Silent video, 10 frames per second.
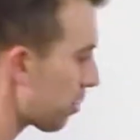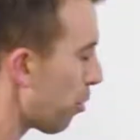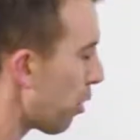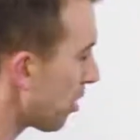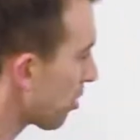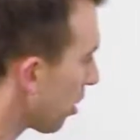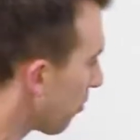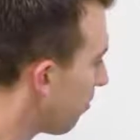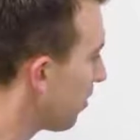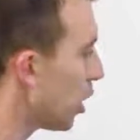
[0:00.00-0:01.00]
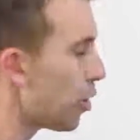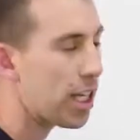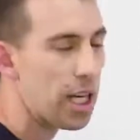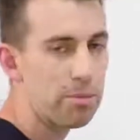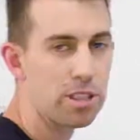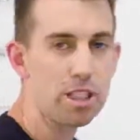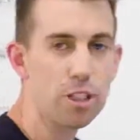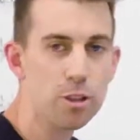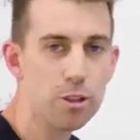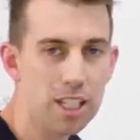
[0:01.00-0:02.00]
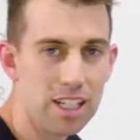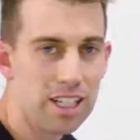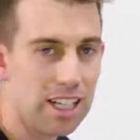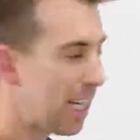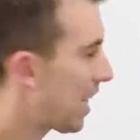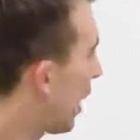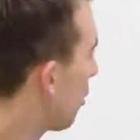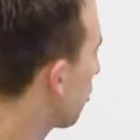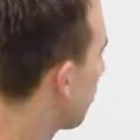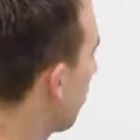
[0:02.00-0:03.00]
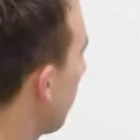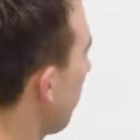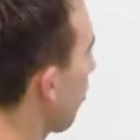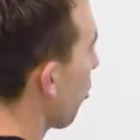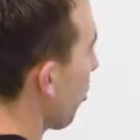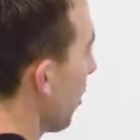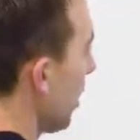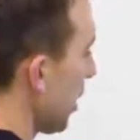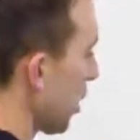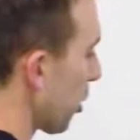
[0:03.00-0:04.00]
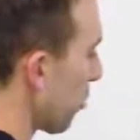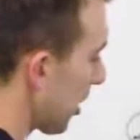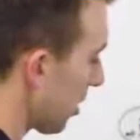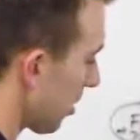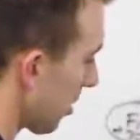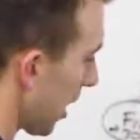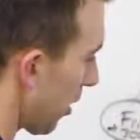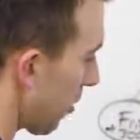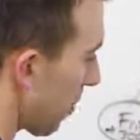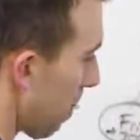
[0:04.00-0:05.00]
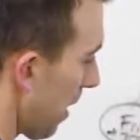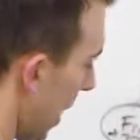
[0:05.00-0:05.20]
these points start flowing up to you. It counts for your business center.